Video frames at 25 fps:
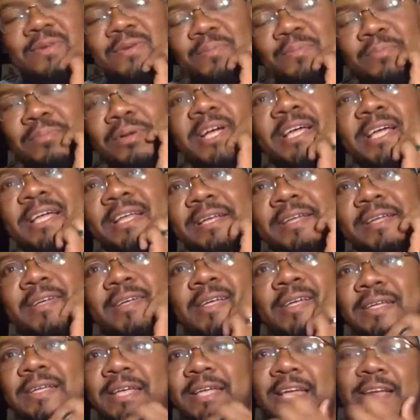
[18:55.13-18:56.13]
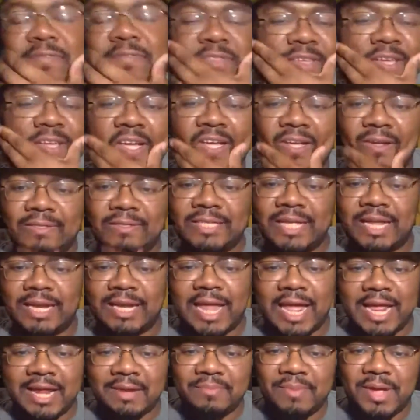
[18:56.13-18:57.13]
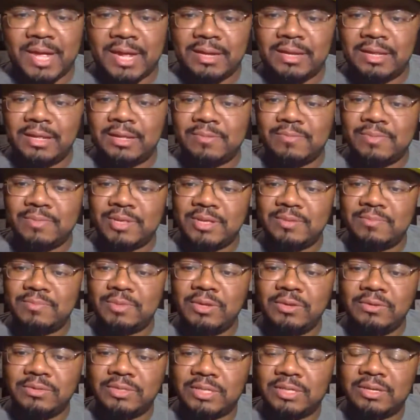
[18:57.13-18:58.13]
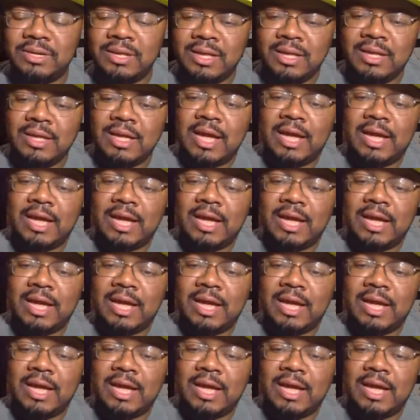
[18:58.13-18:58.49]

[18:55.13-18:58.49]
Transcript: But everything else I like, man. Them using.